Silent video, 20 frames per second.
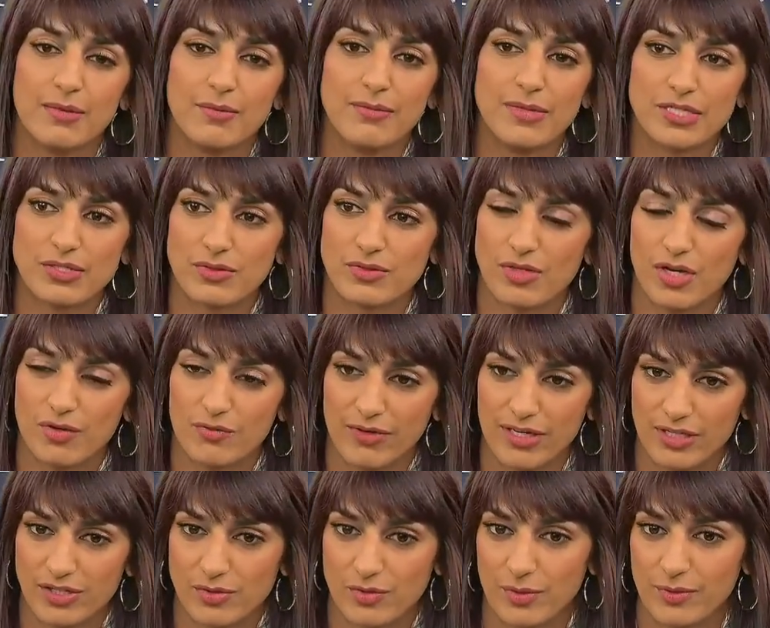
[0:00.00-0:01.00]
missiles on
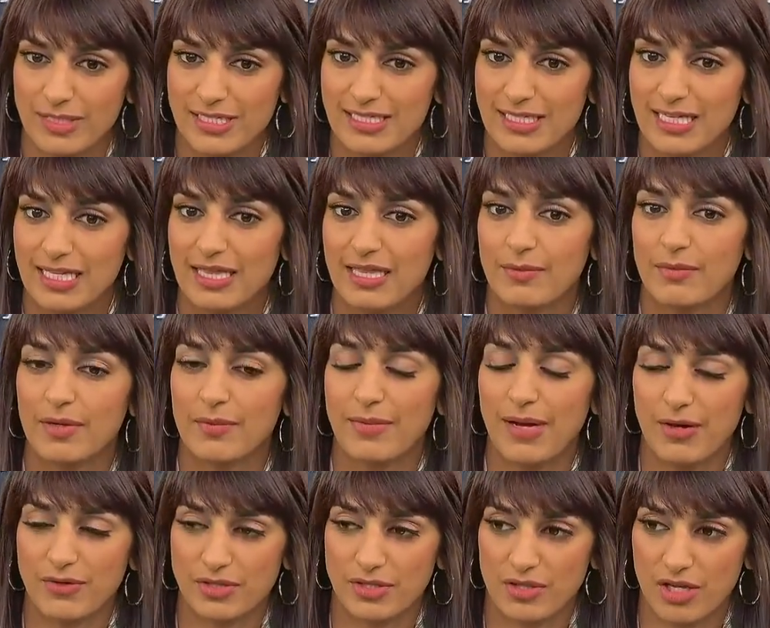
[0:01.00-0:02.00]
rails, when we see them
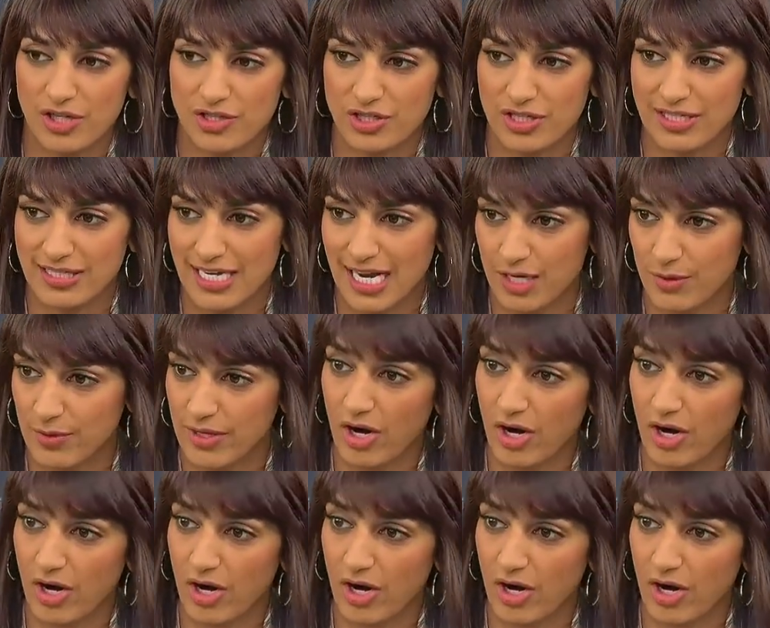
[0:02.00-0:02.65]
about to launch an attack,